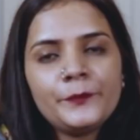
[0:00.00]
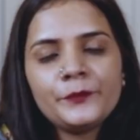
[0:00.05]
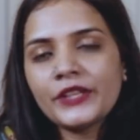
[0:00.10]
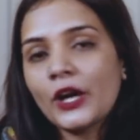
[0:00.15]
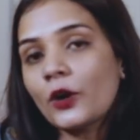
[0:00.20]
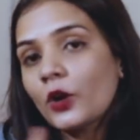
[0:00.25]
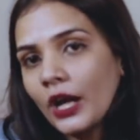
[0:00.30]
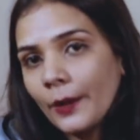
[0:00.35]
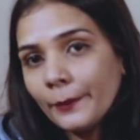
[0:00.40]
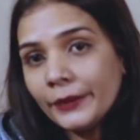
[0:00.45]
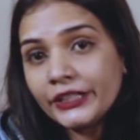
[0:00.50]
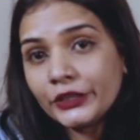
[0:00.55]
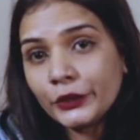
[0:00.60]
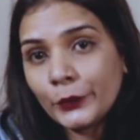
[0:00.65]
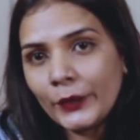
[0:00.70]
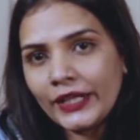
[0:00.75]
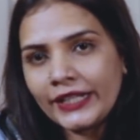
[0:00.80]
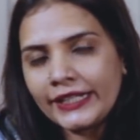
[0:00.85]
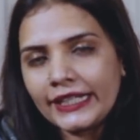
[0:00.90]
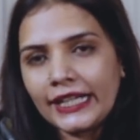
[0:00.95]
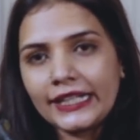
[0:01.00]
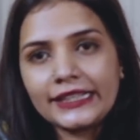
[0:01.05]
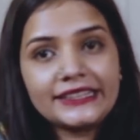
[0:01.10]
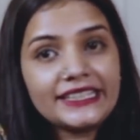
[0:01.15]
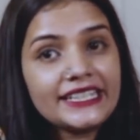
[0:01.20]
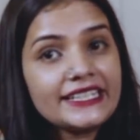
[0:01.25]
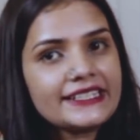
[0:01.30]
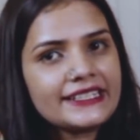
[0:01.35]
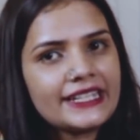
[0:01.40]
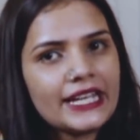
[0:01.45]
Now, coming to India,
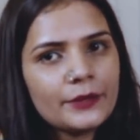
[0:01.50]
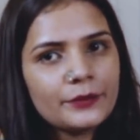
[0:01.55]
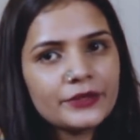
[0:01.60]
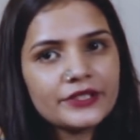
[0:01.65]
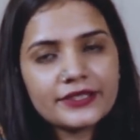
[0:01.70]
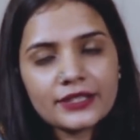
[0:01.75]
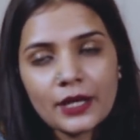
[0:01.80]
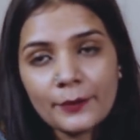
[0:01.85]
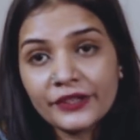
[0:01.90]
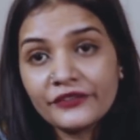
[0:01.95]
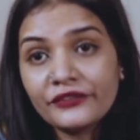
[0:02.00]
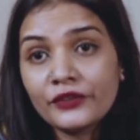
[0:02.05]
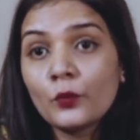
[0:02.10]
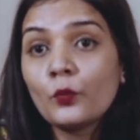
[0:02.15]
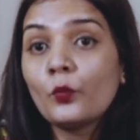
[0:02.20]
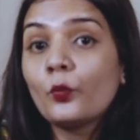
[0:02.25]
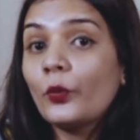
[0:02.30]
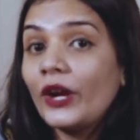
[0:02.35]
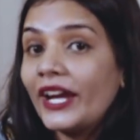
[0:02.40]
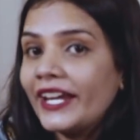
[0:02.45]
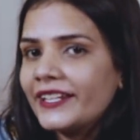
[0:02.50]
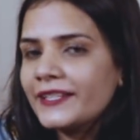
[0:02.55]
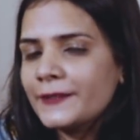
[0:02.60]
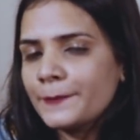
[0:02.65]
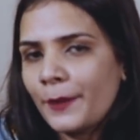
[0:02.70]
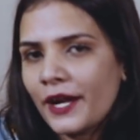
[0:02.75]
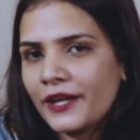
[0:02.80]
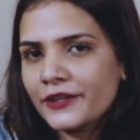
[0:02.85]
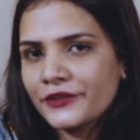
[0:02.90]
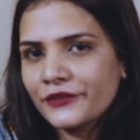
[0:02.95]
these cables coming from various
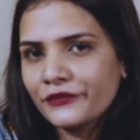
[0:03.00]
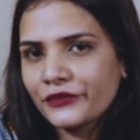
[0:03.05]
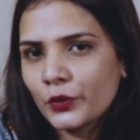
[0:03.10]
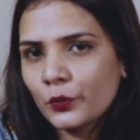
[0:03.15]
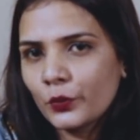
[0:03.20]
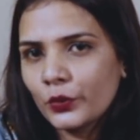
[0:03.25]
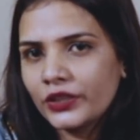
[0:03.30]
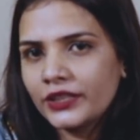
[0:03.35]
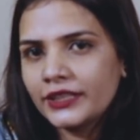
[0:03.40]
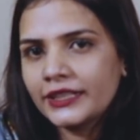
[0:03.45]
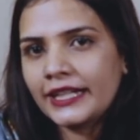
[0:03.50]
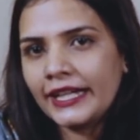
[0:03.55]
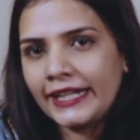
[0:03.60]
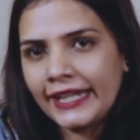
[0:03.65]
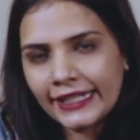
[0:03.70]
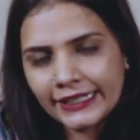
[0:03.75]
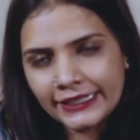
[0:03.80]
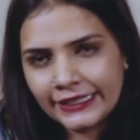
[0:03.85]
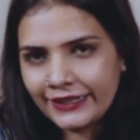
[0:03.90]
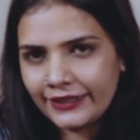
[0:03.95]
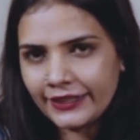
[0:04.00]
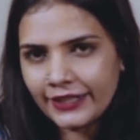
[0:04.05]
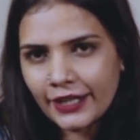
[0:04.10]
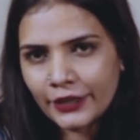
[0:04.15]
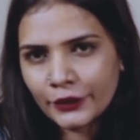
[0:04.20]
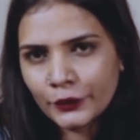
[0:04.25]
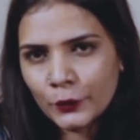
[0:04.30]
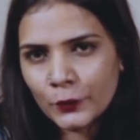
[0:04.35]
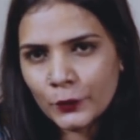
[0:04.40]
parts of the world connect near our